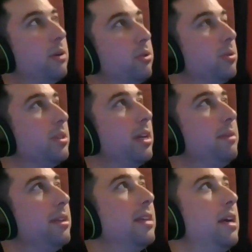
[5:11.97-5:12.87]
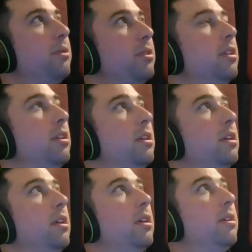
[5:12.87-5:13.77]
How old was I? Because I was
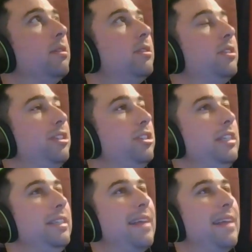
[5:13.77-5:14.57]
16.